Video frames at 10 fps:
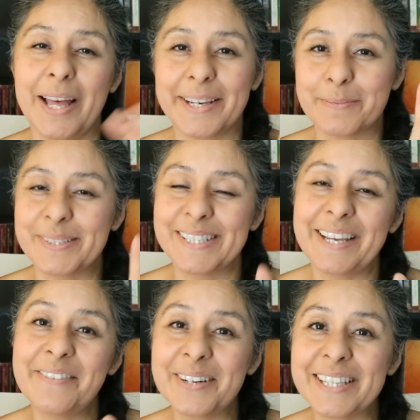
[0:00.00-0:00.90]
I am
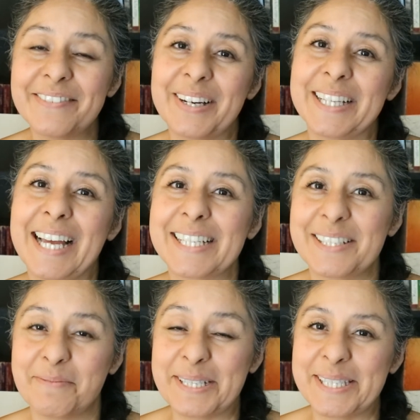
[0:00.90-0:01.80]
savoring the very last
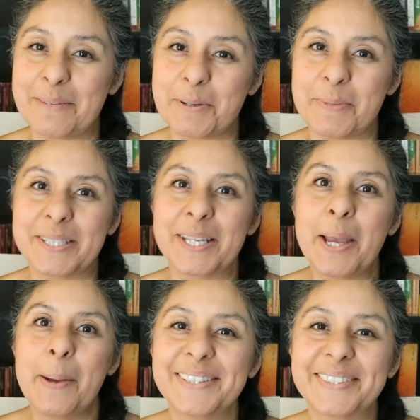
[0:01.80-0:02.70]
of my summer months.
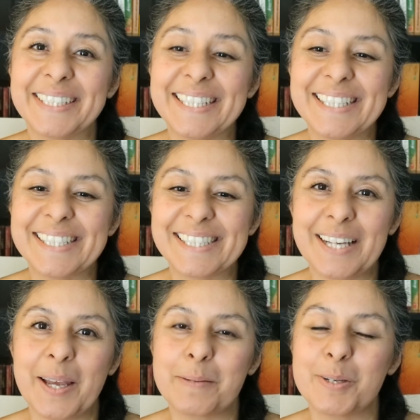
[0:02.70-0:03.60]
I know that it is
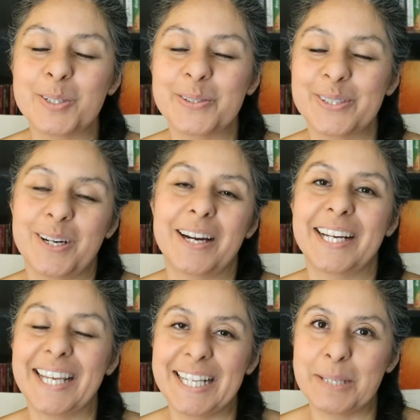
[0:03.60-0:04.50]
time to
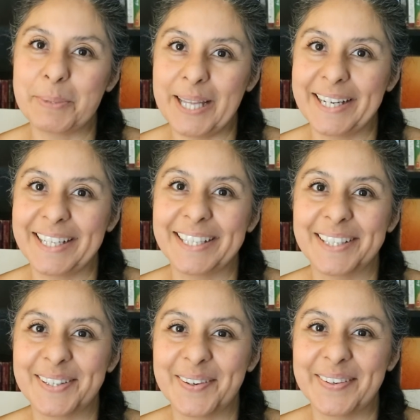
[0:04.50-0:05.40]
start getting the planning
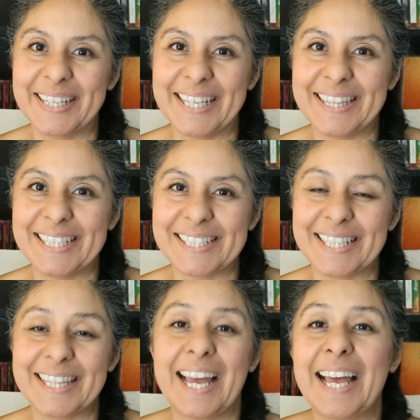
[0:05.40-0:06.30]
going and things
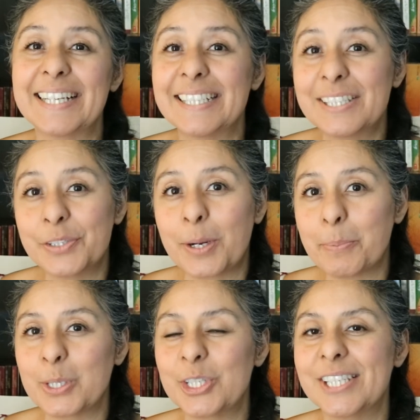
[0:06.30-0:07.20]
like that. I did start
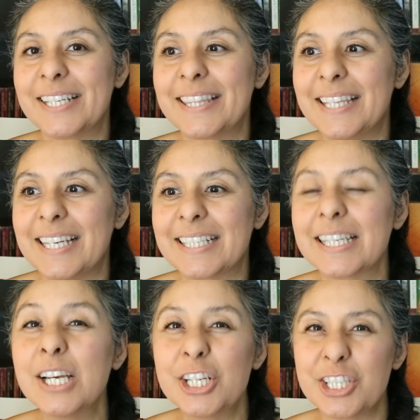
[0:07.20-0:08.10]
purchasing things,
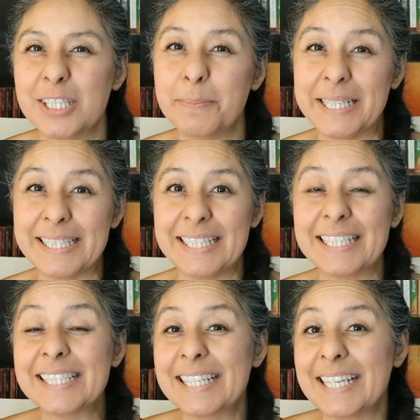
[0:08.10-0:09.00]
just piecing
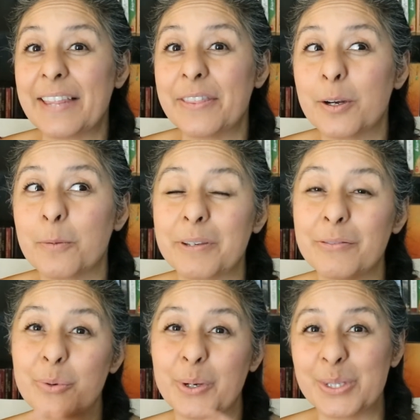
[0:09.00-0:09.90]
it together
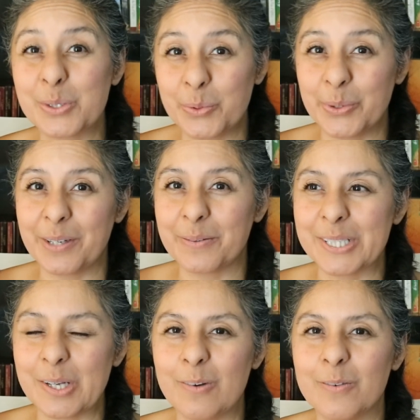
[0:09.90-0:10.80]
before the school year
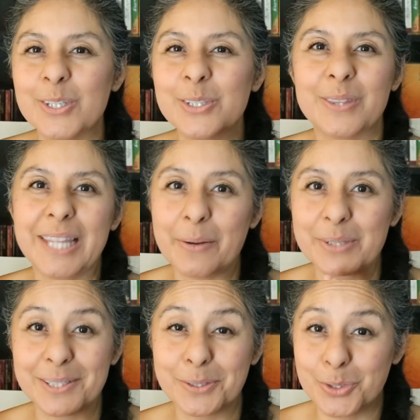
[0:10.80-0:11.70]
was over, so that
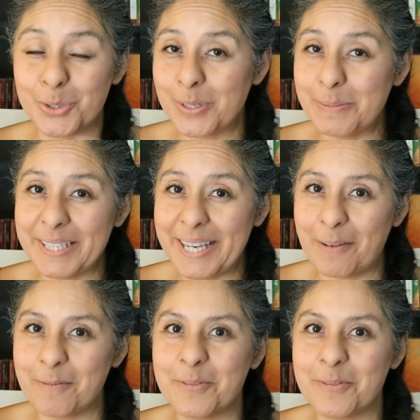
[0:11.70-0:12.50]
was extremely helpful.